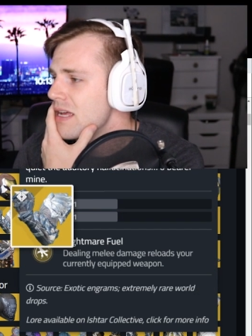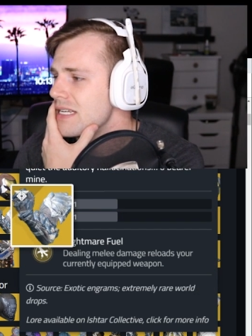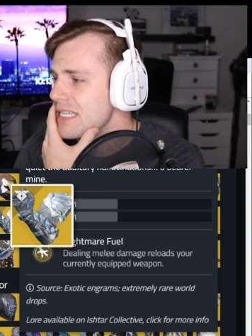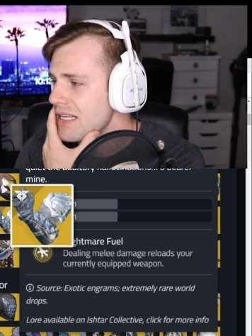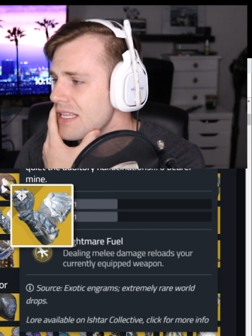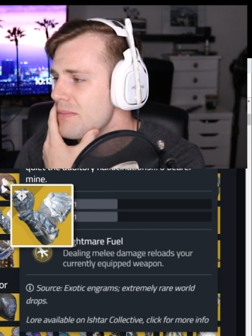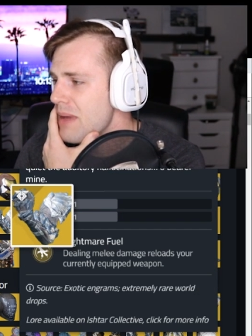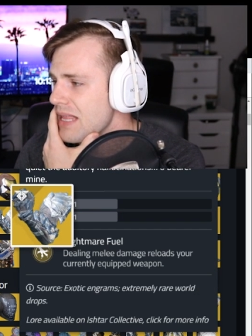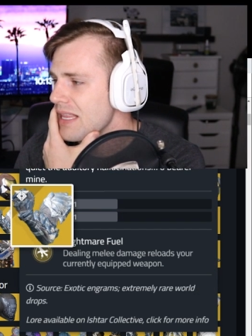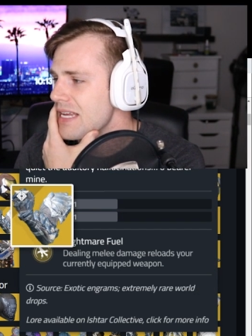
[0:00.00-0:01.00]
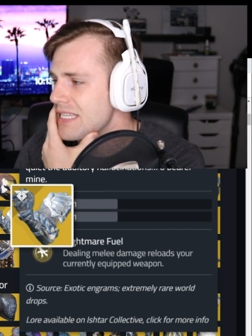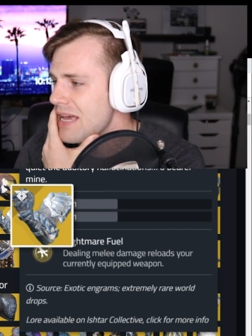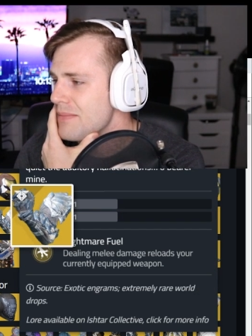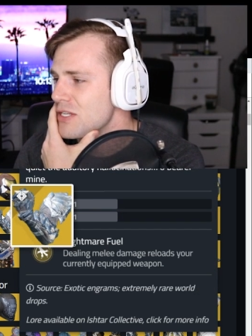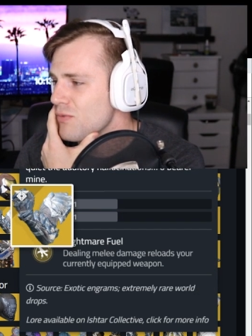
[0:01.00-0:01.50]
Dealing melee
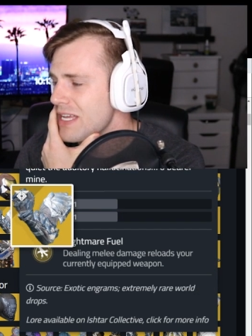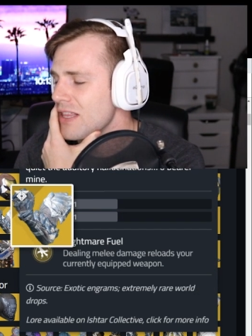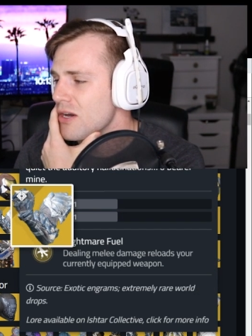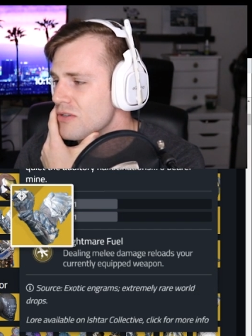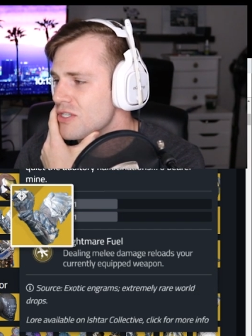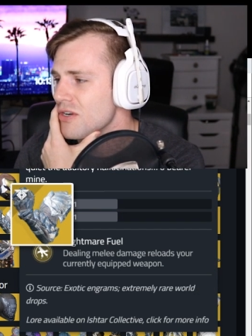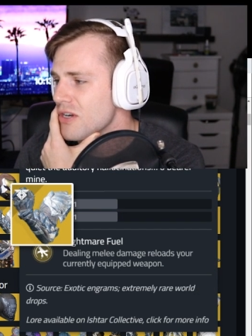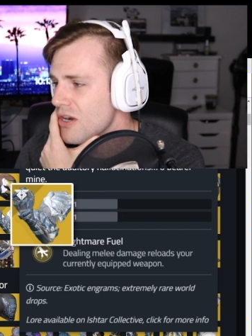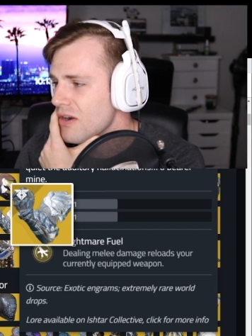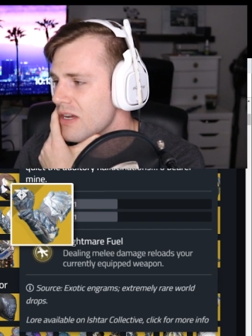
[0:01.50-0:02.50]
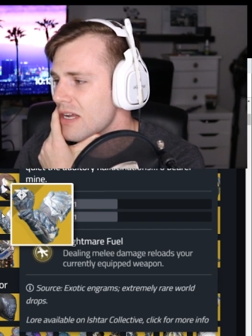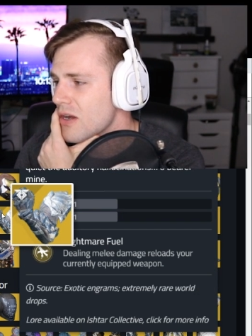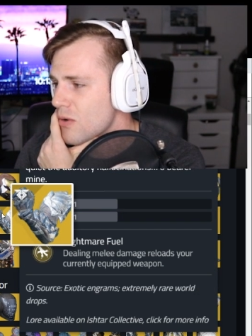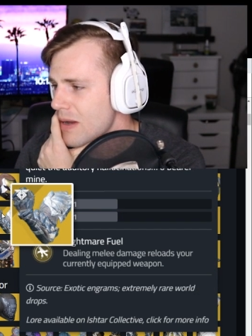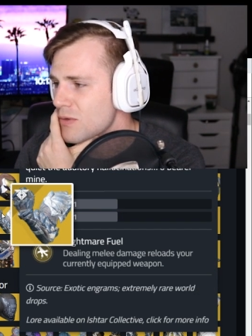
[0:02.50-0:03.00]
damage reloads your current
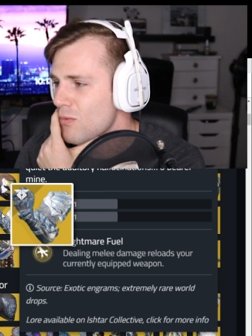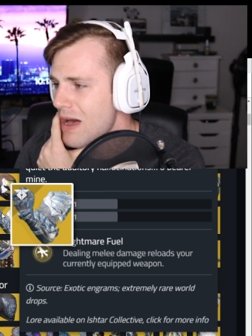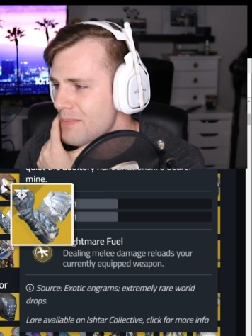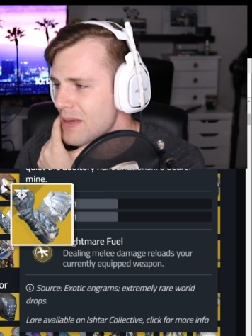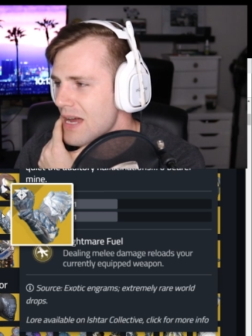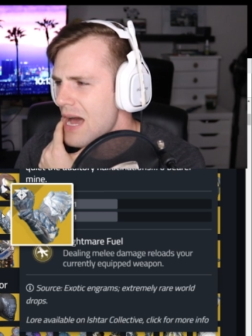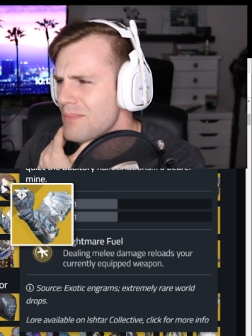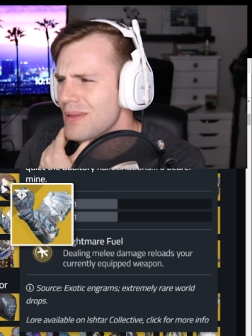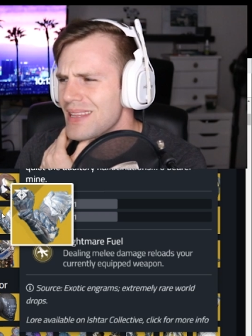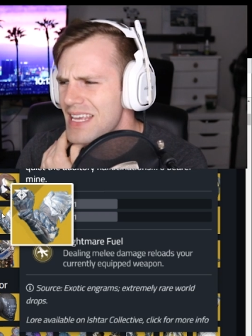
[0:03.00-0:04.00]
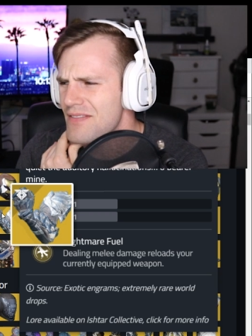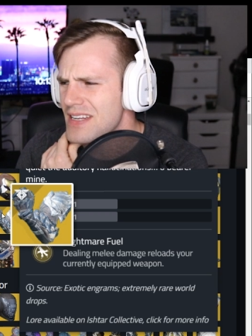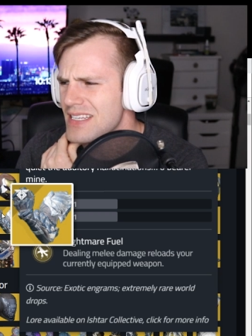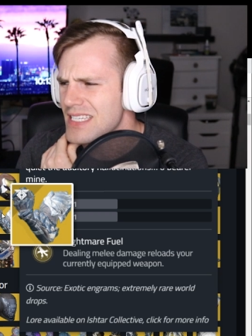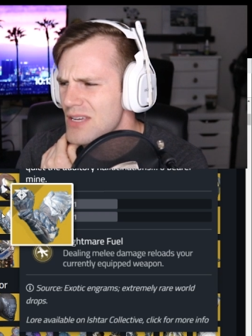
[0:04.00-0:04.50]
equipped weapon. I believe
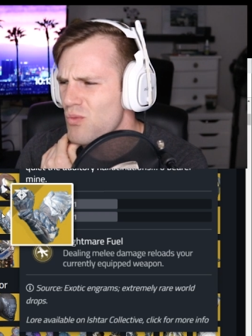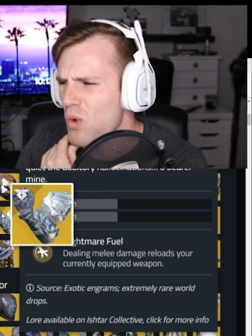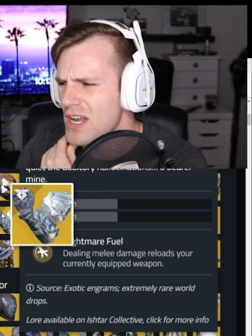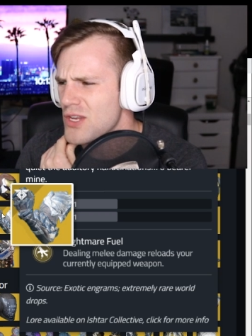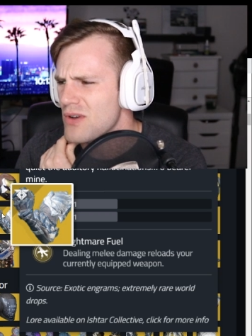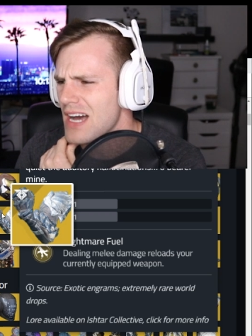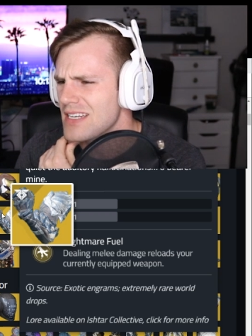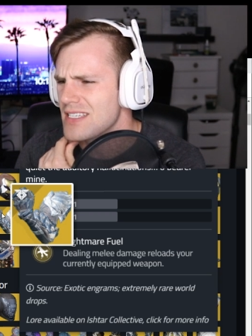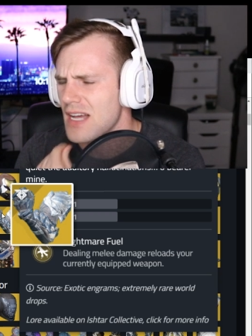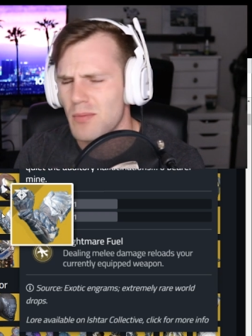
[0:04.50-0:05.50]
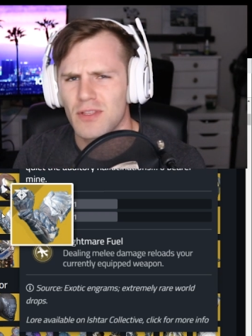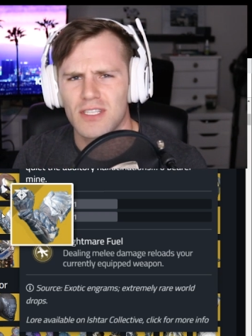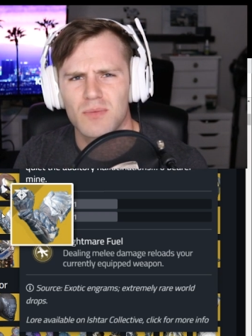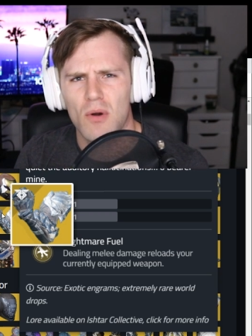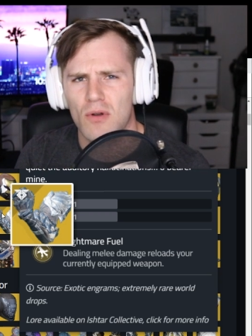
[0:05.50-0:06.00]
in D1 you got double the
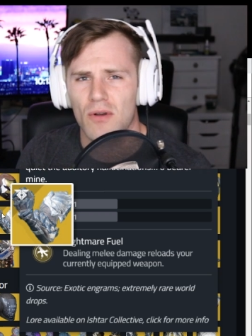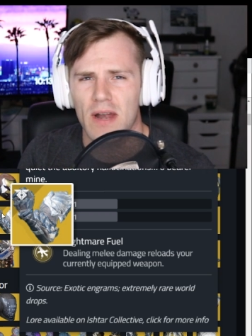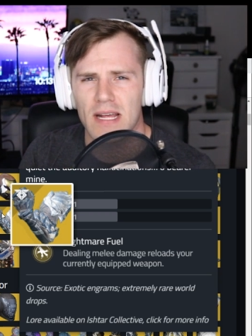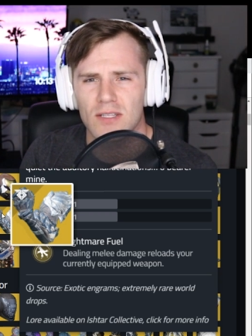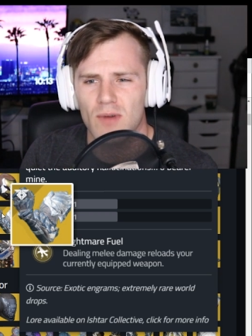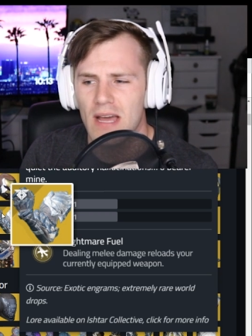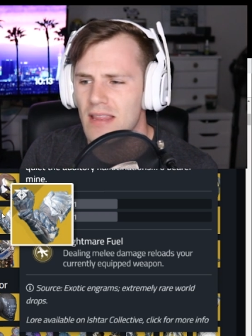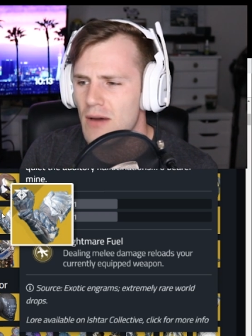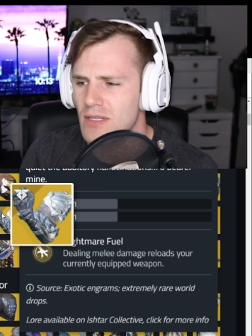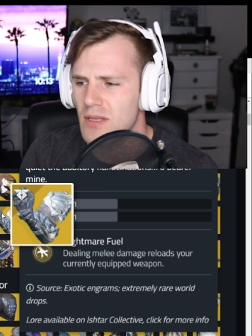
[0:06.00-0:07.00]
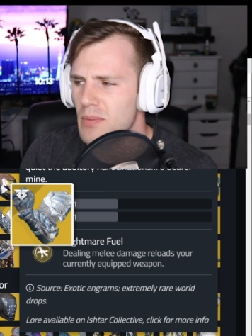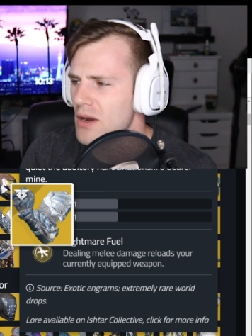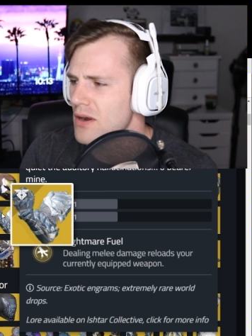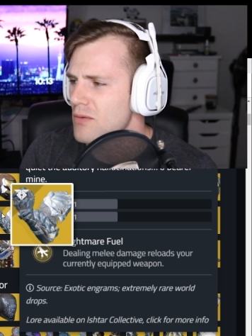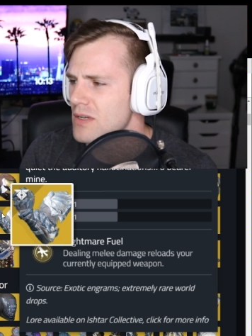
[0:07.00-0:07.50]
smoke grenades, right? That was the
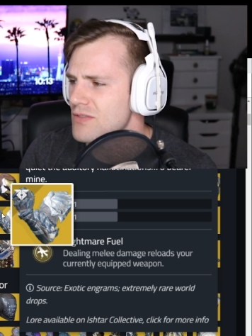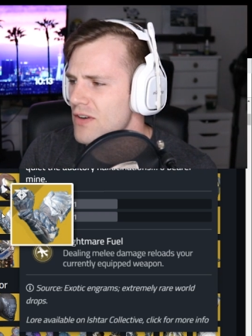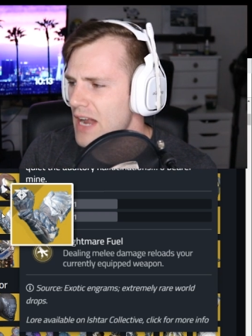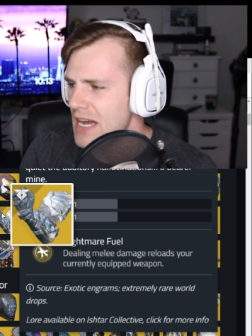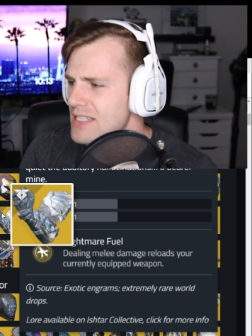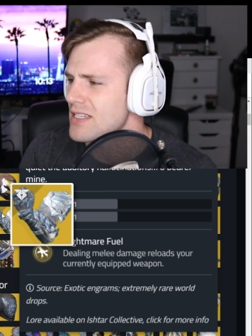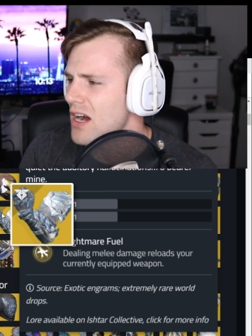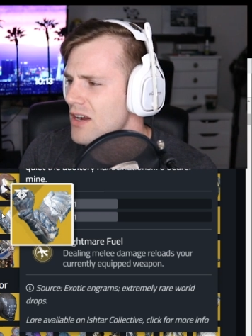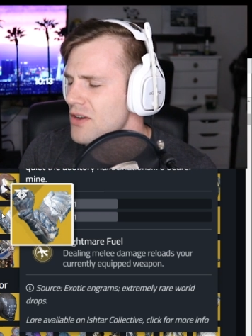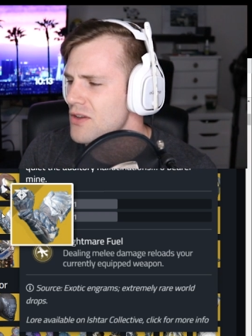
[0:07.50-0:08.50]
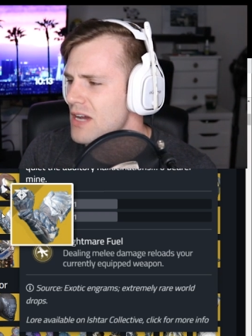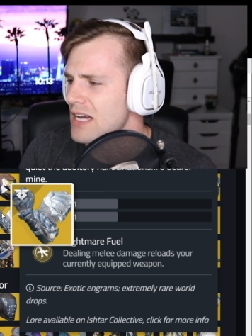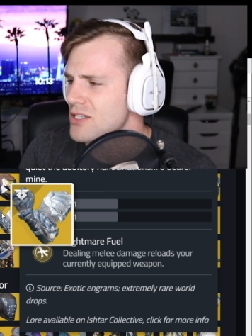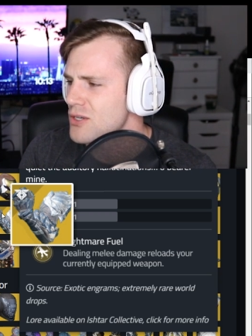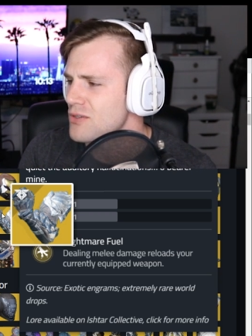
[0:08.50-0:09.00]
perk, was for Night Stalker you
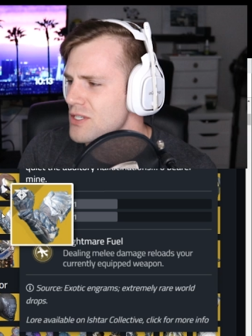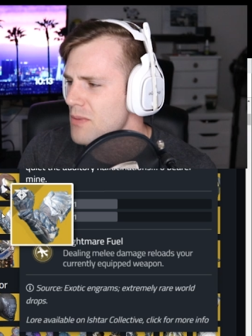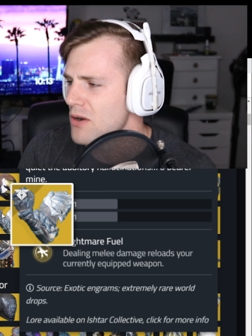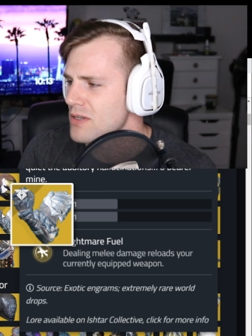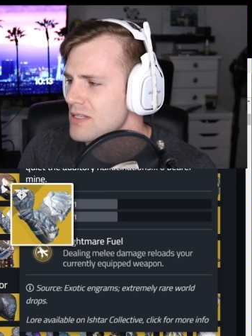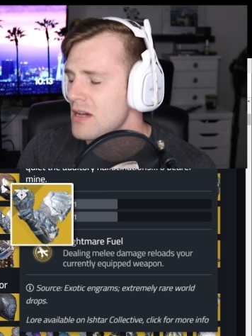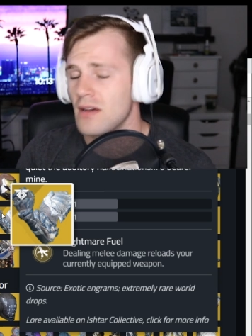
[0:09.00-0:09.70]
got 2 smokes.